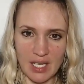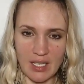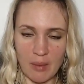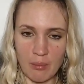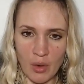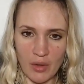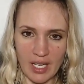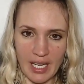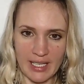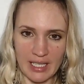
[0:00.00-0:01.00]
and more
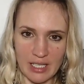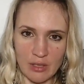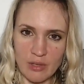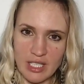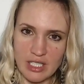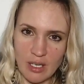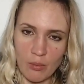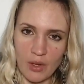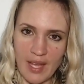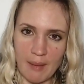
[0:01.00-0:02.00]
than likely, you really
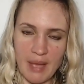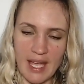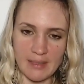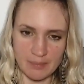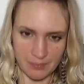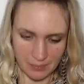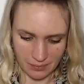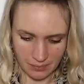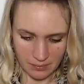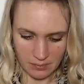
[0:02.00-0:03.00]
don't want that pain,
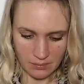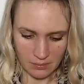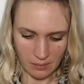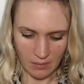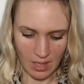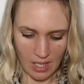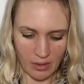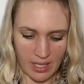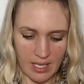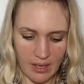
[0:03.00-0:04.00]
and
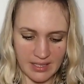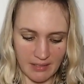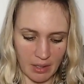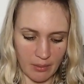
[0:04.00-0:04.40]
your ego is